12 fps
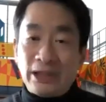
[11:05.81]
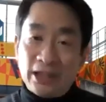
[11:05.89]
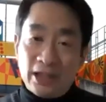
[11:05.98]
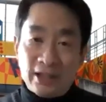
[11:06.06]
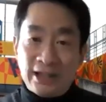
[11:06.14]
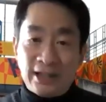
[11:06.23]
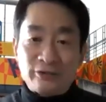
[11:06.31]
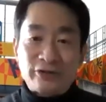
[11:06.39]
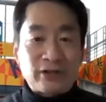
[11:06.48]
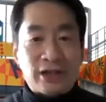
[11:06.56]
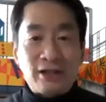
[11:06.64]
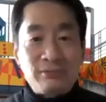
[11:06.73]
on our
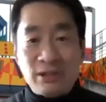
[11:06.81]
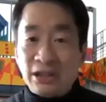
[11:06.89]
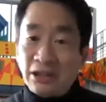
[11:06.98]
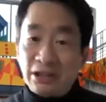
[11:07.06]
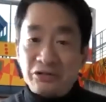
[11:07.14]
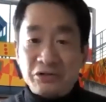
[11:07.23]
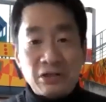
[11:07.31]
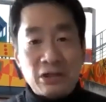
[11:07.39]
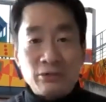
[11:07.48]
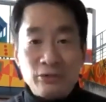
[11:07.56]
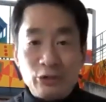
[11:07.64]
side because, you know,